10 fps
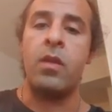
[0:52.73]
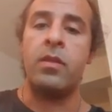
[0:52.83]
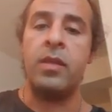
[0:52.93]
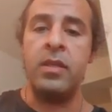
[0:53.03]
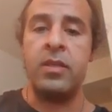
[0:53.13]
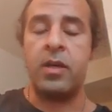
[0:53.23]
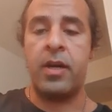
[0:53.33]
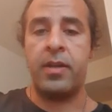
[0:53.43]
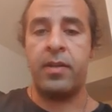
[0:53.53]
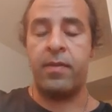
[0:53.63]
this
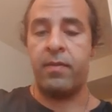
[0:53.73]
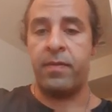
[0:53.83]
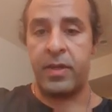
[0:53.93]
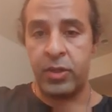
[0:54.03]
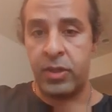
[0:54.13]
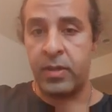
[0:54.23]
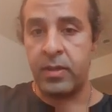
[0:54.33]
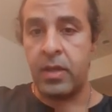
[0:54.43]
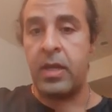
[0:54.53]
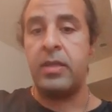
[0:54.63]
kind of infection
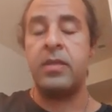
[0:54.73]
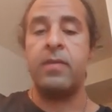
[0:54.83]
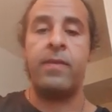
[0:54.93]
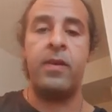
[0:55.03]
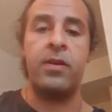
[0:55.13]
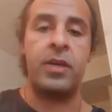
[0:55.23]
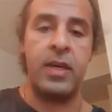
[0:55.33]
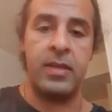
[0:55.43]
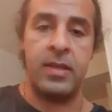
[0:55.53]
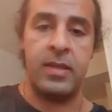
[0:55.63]
in severe
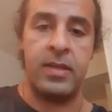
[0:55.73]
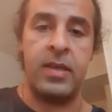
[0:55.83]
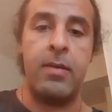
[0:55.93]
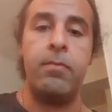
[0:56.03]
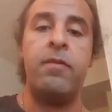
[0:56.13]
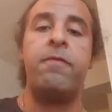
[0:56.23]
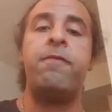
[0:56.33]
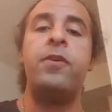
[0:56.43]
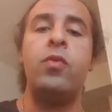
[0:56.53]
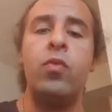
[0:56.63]
cases can be
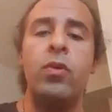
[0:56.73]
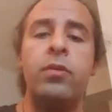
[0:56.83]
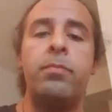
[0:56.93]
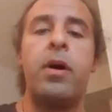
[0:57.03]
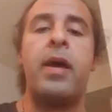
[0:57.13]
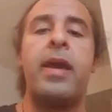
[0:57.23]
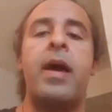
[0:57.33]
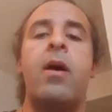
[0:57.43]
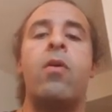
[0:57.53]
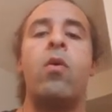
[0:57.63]
fueled by
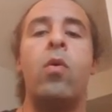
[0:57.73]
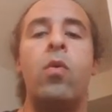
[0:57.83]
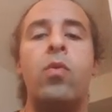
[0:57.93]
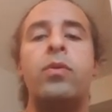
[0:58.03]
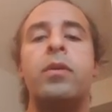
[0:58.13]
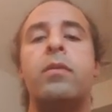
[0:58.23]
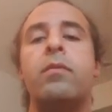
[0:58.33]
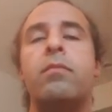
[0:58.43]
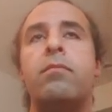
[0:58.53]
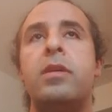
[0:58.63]
our own
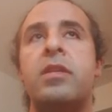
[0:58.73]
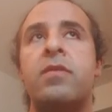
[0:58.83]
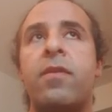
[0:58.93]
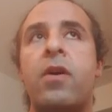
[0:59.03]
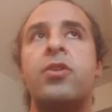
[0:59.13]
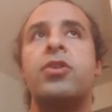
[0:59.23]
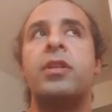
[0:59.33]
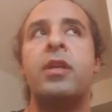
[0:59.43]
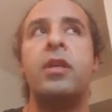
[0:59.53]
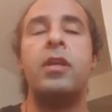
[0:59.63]

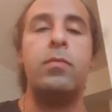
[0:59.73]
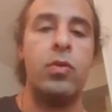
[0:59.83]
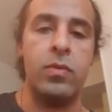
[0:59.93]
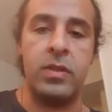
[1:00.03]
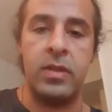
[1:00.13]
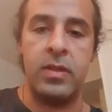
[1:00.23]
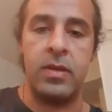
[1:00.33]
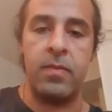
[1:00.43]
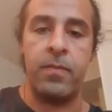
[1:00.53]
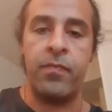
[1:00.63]
misfunctioning immune
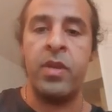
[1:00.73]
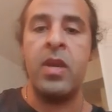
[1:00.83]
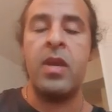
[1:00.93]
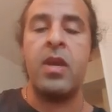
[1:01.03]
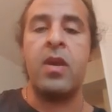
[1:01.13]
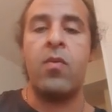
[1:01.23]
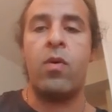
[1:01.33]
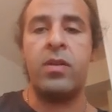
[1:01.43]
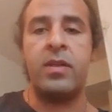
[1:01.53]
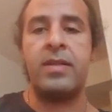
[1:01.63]
system.
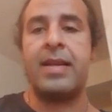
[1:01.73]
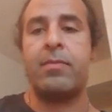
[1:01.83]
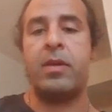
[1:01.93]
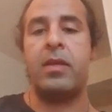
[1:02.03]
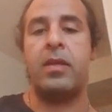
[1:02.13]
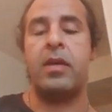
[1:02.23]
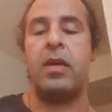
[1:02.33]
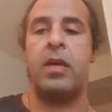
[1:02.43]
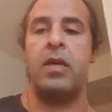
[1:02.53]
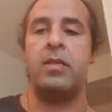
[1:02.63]
What does that mean?
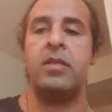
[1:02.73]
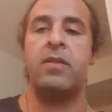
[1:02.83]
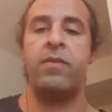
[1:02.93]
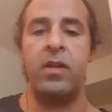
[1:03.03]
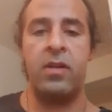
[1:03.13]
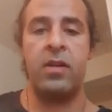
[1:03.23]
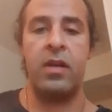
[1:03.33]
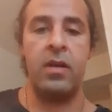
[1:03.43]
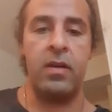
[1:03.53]
In severe